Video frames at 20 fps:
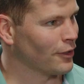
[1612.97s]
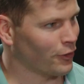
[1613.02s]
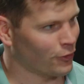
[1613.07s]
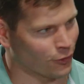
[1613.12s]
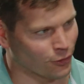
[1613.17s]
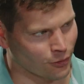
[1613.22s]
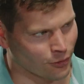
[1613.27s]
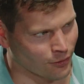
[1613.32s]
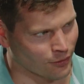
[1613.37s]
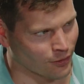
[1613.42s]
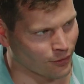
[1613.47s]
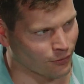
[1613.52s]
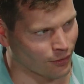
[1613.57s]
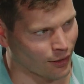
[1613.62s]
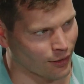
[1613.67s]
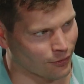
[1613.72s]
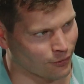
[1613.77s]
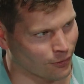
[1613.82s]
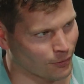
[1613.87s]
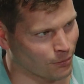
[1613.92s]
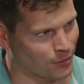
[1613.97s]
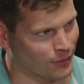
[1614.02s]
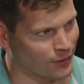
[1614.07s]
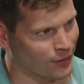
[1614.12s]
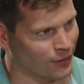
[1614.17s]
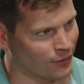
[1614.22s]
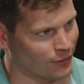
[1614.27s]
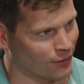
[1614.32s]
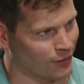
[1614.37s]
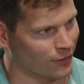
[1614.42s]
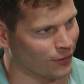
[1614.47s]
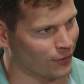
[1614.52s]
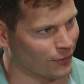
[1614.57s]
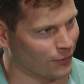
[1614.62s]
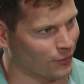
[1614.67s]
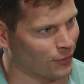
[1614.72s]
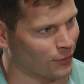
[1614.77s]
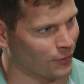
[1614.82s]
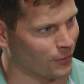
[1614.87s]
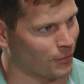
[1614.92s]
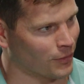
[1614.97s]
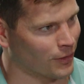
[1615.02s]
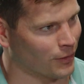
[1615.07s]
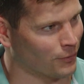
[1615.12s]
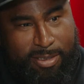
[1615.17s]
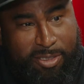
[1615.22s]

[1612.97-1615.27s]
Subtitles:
are you using ChatGPT to do some of that?